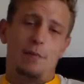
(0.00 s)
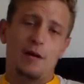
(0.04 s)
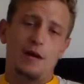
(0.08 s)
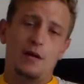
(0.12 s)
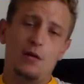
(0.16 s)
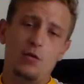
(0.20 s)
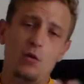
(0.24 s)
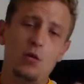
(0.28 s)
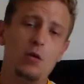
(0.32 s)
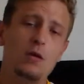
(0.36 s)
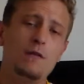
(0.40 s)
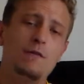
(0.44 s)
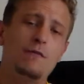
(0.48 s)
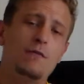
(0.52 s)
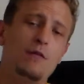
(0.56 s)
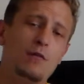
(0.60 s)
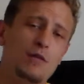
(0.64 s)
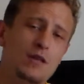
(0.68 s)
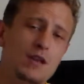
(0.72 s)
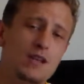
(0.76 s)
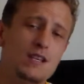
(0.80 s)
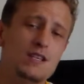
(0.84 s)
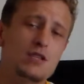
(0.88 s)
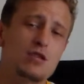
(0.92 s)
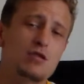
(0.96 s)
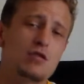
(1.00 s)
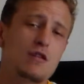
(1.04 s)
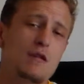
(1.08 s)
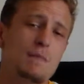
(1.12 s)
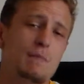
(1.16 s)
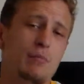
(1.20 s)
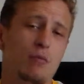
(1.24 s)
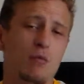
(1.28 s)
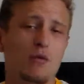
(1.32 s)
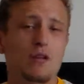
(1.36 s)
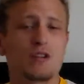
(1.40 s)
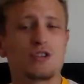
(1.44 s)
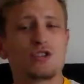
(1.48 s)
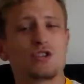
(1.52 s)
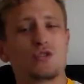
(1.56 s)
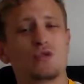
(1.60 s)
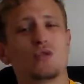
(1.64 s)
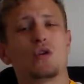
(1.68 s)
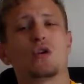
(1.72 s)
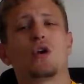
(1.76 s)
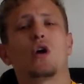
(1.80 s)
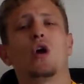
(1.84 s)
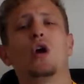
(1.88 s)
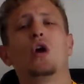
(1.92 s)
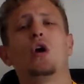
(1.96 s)
But in order for these three points
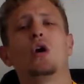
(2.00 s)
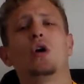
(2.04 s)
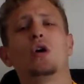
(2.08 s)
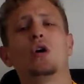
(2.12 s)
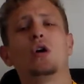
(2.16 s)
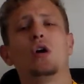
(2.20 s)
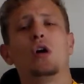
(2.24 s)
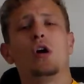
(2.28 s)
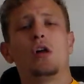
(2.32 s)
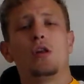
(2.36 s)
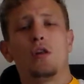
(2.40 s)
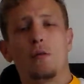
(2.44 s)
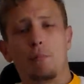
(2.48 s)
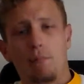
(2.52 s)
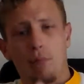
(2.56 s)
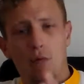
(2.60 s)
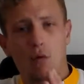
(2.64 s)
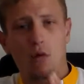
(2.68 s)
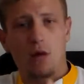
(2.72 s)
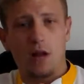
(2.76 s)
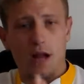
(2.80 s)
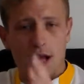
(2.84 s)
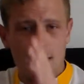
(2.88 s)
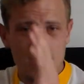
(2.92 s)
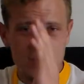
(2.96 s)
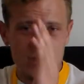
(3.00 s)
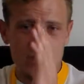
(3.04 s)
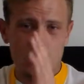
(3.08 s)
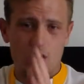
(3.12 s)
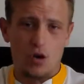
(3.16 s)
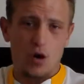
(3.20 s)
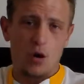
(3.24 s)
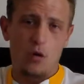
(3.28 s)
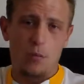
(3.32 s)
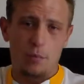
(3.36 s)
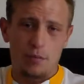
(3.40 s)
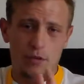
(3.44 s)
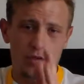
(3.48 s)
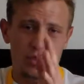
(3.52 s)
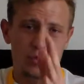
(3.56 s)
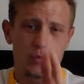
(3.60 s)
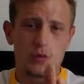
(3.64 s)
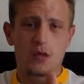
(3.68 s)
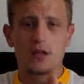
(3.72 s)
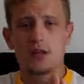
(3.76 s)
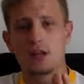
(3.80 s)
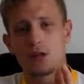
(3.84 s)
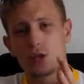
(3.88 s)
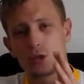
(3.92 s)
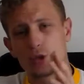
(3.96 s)
to occur, the ball has to go
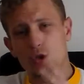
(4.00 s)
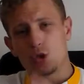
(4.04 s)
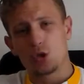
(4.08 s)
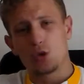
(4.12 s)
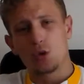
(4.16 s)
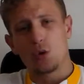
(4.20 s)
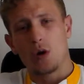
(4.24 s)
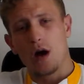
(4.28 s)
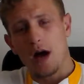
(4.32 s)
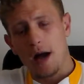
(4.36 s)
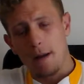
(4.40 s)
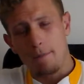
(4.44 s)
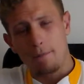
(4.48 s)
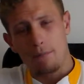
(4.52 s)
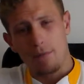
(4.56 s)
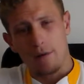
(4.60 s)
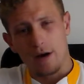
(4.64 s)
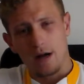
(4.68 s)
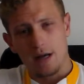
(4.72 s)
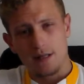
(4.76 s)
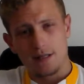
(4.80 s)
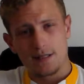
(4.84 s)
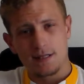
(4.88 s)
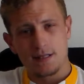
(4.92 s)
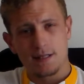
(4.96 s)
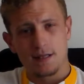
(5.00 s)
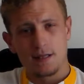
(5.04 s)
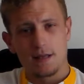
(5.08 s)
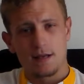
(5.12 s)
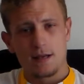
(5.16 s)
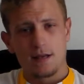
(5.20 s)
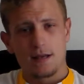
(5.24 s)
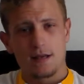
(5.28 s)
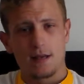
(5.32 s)
between the two uprights.